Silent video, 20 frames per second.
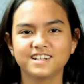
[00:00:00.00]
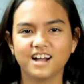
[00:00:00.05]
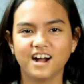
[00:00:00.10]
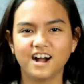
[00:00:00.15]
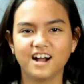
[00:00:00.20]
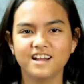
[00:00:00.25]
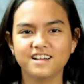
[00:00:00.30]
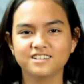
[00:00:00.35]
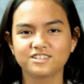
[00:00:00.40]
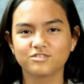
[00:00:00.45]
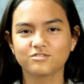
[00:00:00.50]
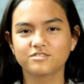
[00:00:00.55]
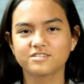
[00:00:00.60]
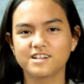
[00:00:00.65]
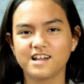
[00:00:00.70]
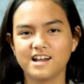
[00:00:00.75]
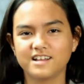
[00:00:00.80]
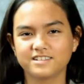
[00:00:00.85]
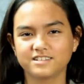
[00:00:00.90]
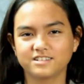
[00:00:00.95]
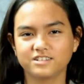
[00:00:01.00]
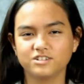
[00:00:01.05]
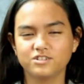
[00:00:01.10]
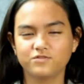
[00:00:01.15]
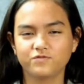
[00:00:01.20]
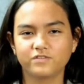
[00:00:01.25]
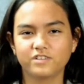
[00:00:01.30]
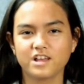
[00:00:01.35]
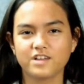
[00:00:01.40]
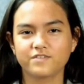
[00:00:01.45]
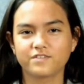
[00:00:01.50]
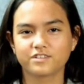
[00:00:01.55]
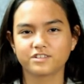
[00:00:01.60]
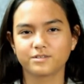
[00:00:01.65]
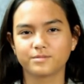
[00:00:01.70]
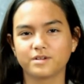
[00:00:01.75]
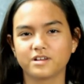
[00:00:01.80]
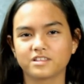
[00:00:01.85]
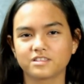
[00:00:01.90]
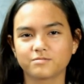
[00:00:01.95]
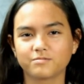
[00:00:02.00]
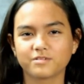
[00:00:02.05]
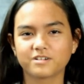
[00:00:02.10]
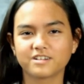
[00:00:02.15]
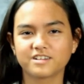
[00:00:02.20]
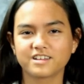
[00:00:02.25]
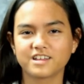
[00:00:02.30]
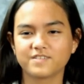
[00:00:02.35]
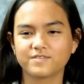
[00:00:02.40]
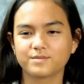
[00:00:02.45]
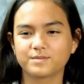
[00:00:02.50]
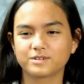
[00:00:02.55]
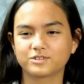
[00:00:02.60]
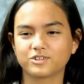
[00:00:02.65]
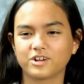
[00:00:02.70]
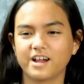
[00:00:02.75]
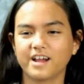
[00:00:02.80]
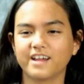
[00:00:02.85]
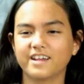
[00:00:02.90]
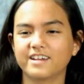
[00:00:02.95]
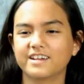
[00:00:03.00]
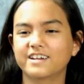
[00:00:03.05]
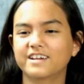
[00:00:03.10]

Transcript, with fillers: guys, Oreo has a new flavor of the month. We're gonna give them a try.